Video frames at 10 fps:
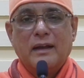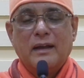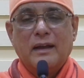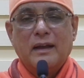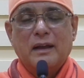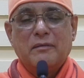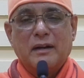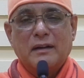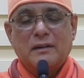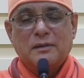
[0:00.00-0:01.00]
He gave
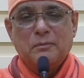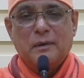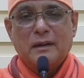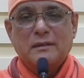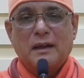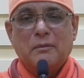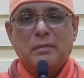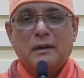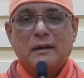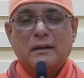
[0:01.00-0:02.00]
another simple
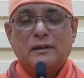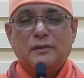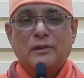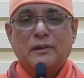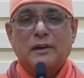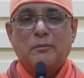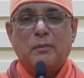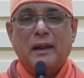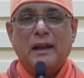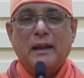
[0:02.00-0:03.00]
example. The children
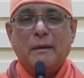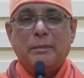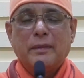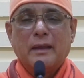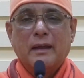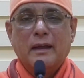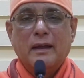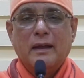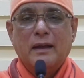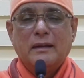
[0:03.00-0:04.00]
play,
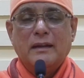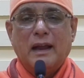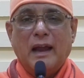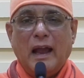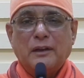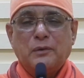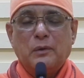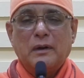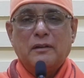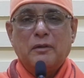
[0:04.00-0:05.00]
they catch
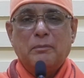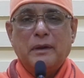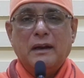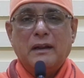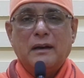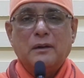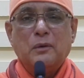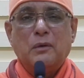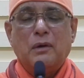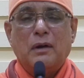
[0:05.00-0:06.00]
hold of a pillar and
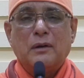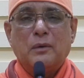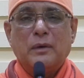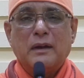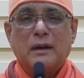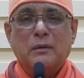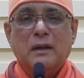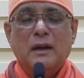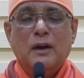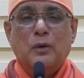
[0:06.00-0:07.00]
go on rolling around,
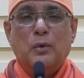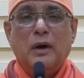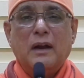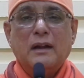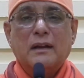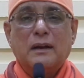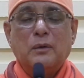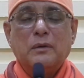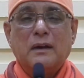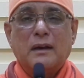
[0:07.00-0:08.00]
whirling
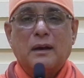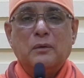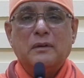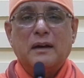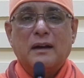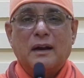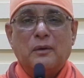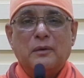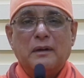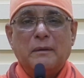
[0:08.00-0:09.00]
around and round and
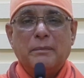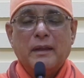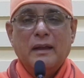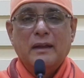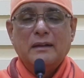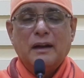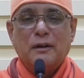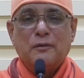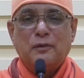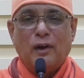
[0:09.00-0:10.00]
round. They
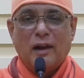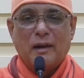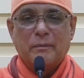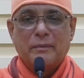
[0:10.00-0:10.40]
don't fall.